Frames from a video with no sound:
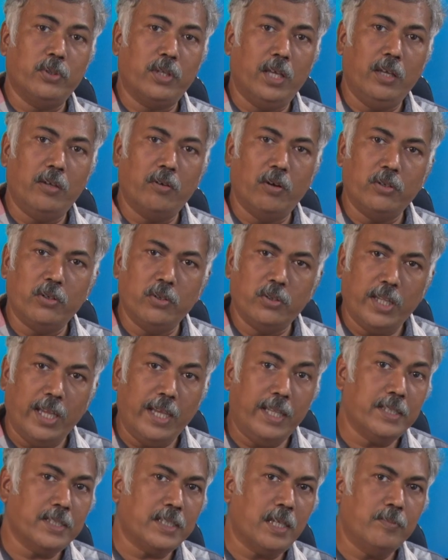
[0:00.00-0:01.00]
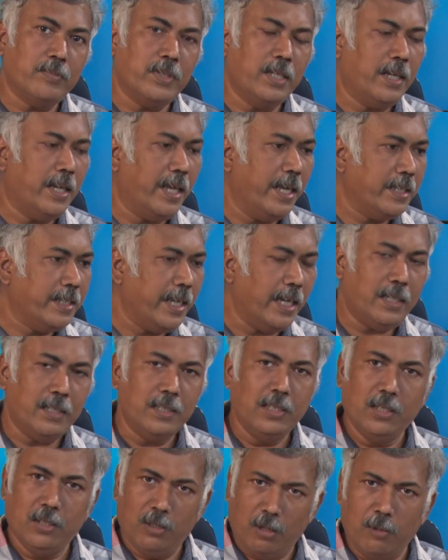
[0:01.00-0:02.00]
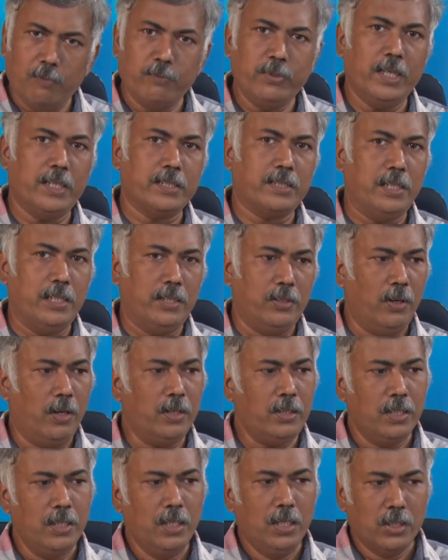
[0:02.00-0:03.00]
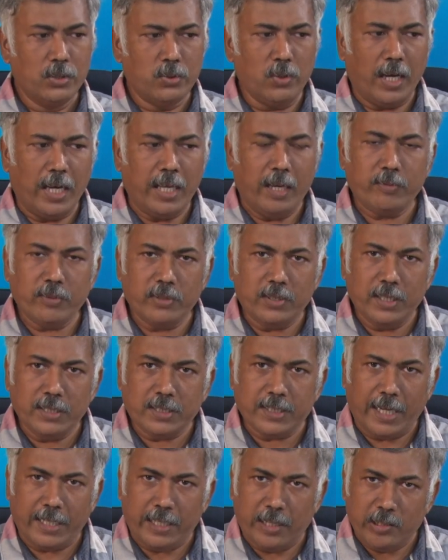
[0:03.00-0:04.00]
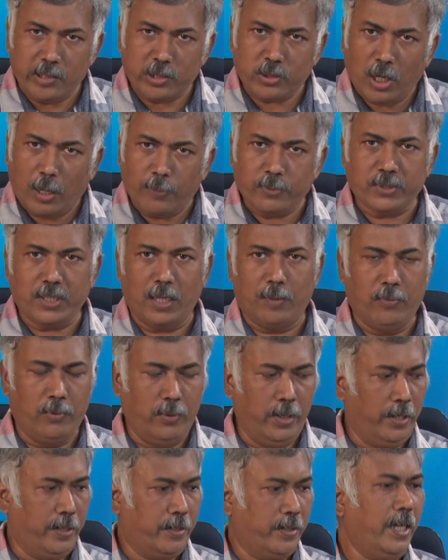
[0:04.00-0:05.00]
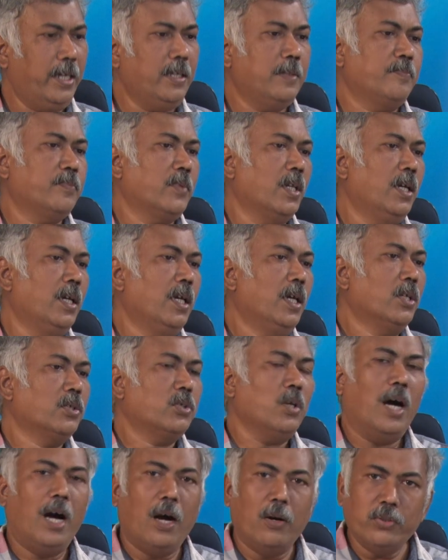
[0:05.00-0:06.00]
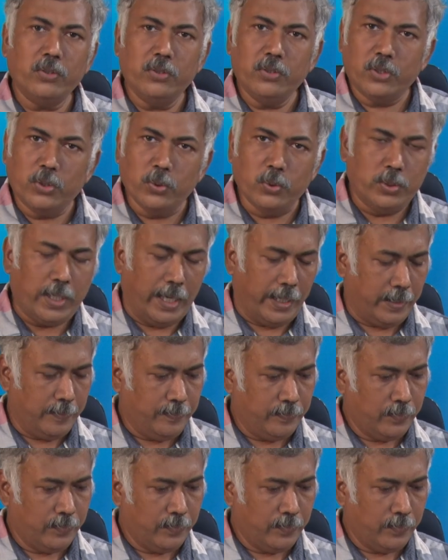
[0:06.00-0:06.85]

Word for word: to k equal to 10 something like that obviously not. So, I have to decide I will stop somewhere right. So, how to do that?